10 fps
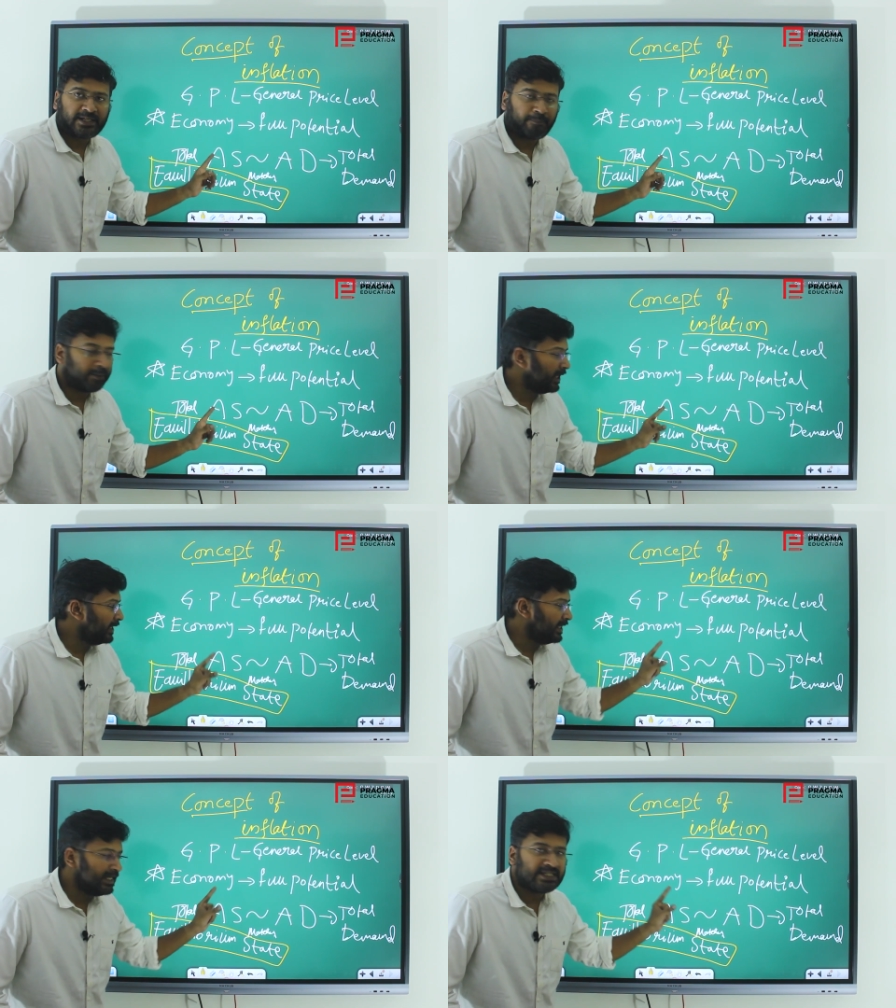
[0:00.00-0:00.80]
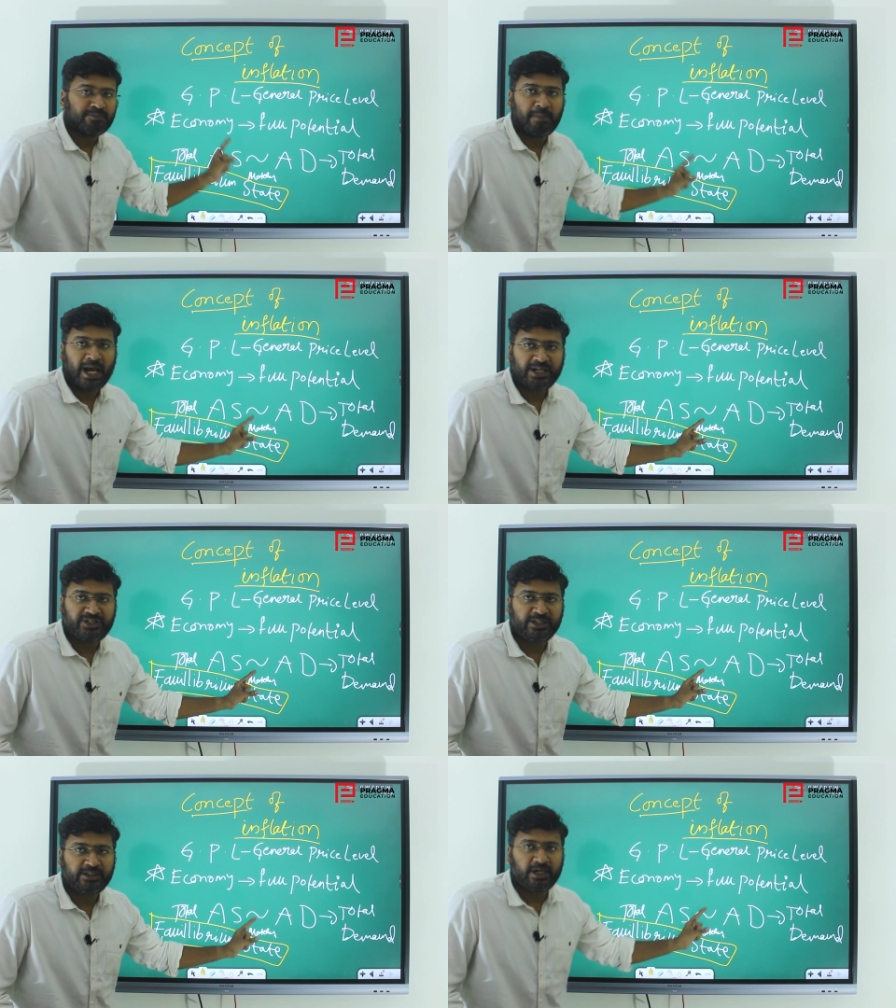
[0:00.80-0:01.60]
supply is
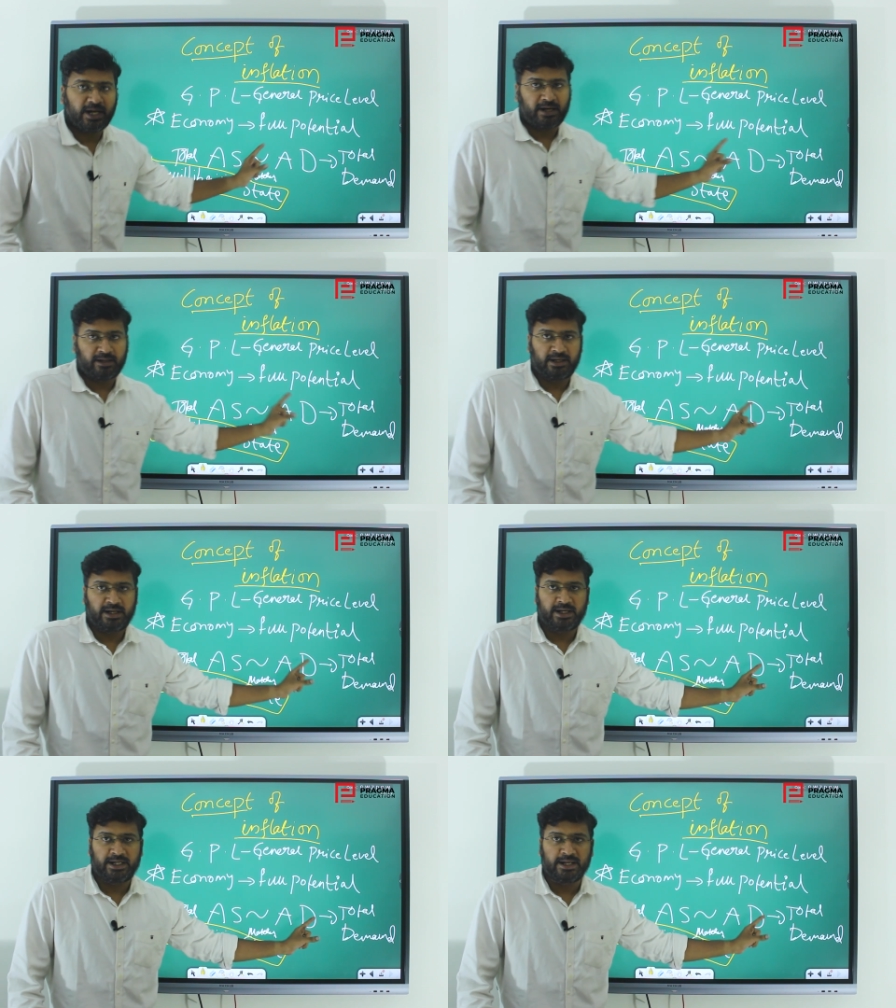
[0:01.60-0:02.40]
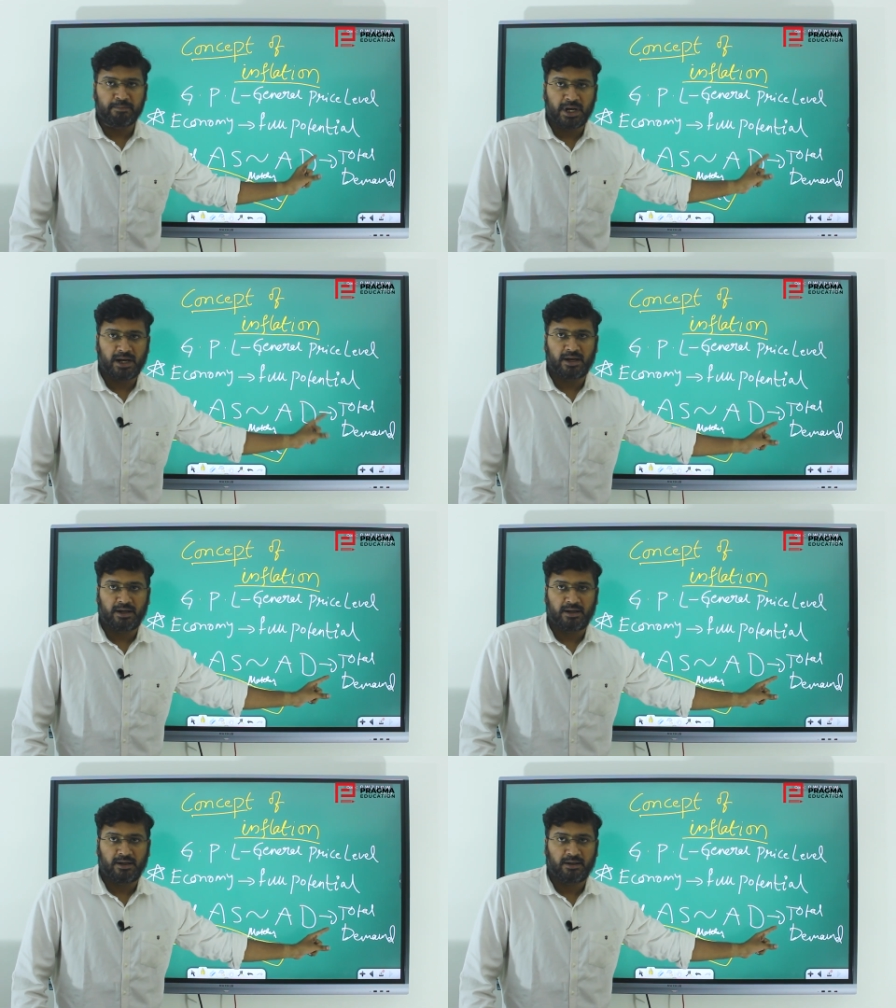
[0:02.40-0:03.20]
matching the aggregate
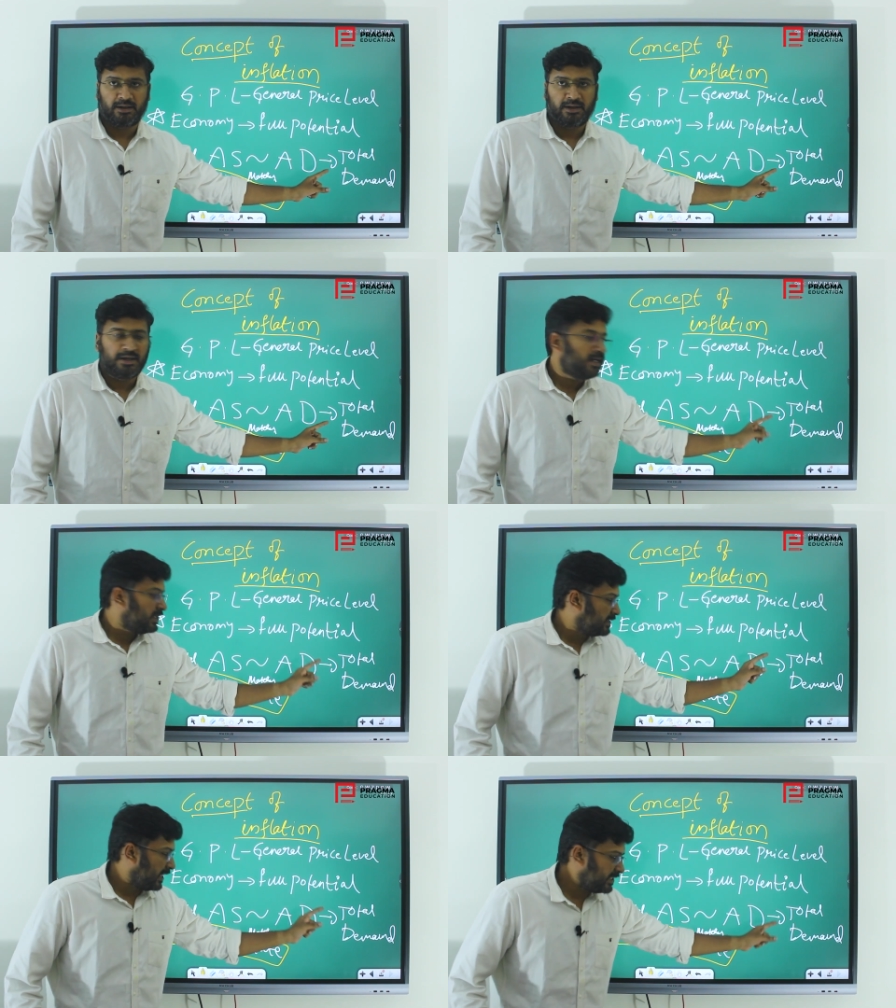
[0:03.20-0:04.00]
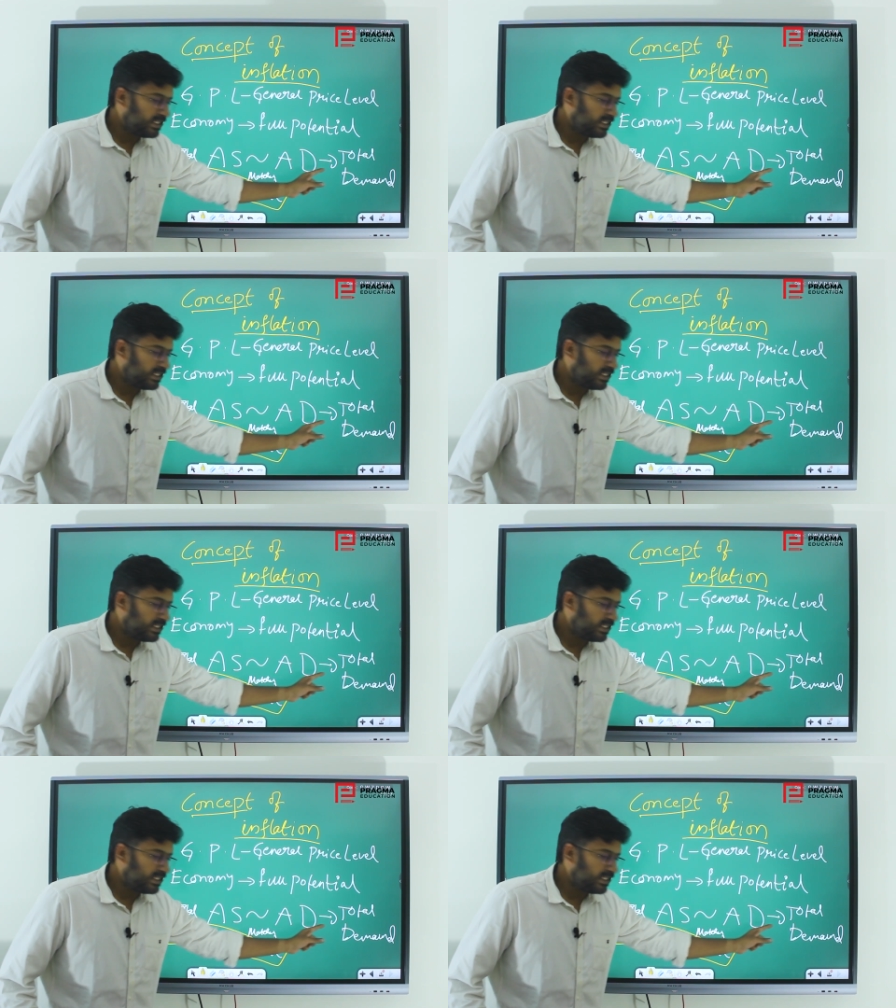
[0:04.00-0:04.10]
demand. Such